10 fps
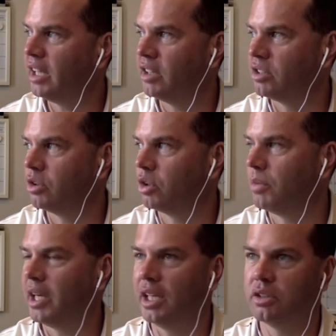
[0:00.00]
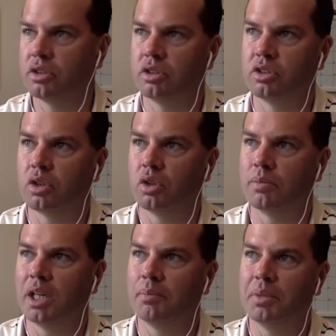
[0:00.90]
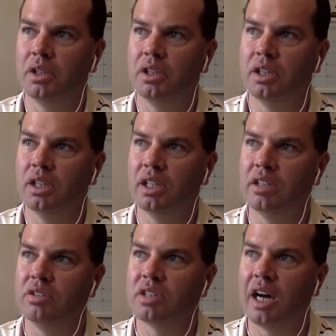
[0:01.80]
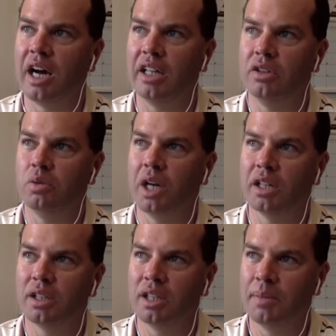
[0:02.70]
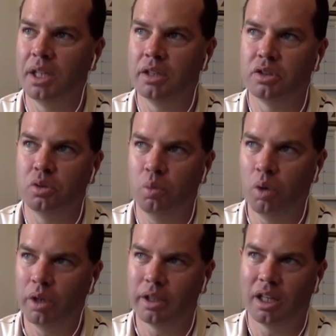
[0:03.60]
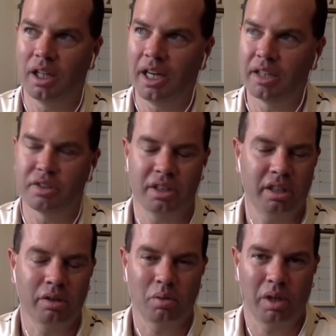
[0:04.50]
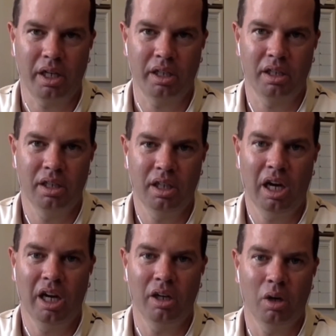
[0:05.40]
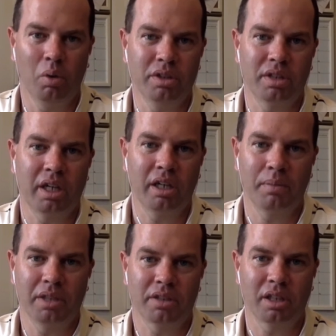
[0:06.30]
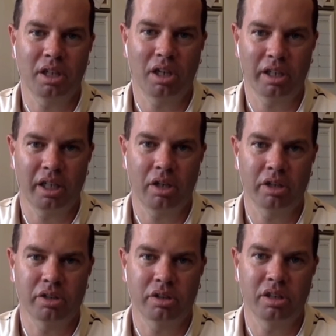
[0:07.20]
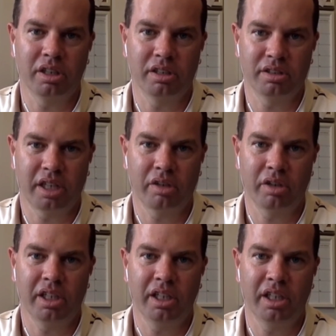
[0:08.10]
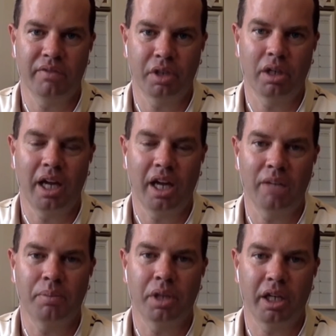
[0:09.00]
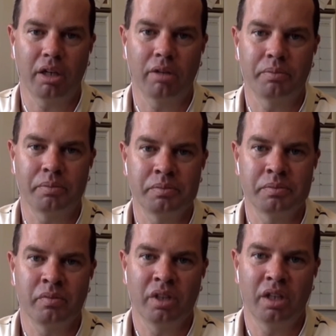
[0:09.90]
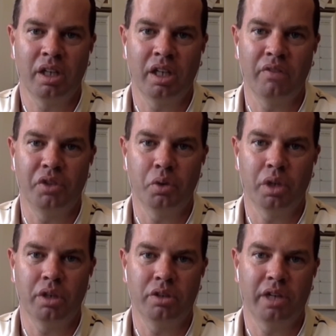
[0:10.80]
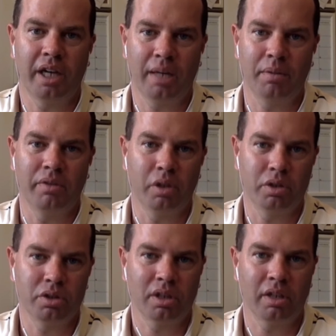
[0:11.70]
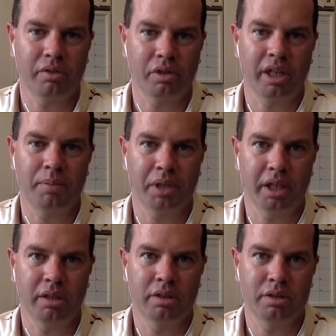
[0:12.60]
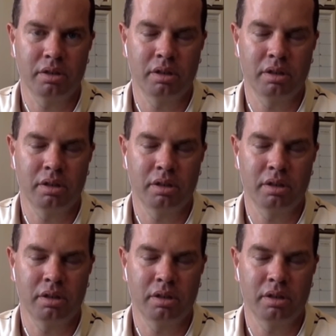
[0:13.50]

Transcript: this is only my answer, this is only my opinion, is I do not limit it to one class either way. I always hire based on character and integrity, and if they're an A player. And if you get into the habit of always looking out for A players